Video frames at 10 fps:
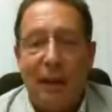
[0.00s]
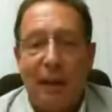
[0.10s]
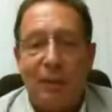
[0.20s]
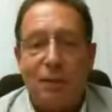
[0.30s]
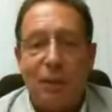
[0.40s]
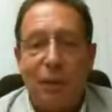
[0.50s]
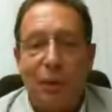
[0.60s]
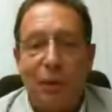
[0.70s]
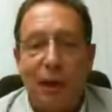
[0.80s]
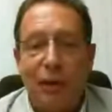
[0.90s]
Couples will
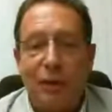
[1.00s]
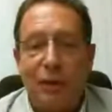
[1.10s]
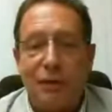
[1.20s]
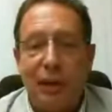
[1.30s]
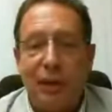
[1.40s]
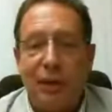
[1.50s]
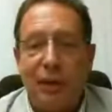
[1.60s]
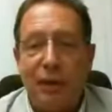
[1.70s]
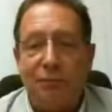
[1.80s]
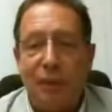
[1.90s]
also learn to
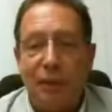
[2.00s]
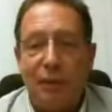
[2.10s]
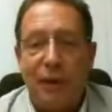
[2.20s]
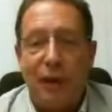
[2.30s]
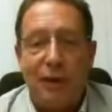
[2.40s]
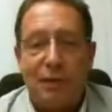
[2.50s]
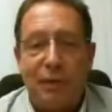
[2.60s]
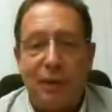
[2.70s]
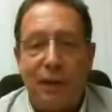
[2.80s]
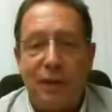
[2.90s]
strengthen and build the
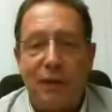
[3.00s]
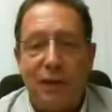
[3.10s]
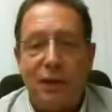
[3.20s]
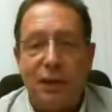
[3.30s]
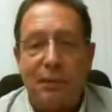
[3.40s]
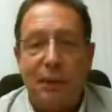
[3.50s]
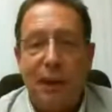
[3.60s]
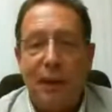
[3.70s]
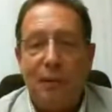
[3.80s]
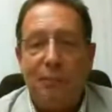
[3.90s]
trust within the
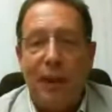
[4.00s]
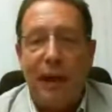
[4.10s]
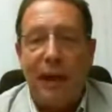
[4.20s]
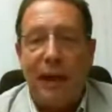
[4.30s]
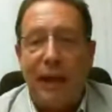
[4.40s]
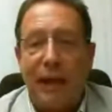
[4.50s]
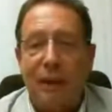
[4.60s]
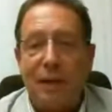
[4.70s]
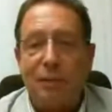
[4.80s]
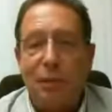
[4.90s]
relationship, making it
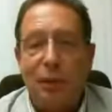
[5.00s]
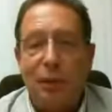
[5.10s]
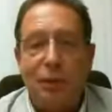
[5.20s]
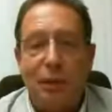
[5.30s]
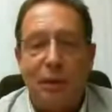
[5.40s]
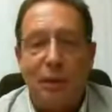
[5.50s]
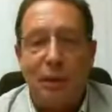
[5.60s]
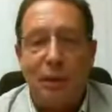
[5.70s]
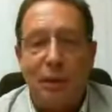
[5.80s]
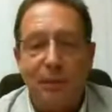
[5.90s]
that much more
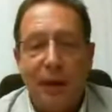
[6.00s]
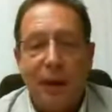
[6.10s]
enjoyable.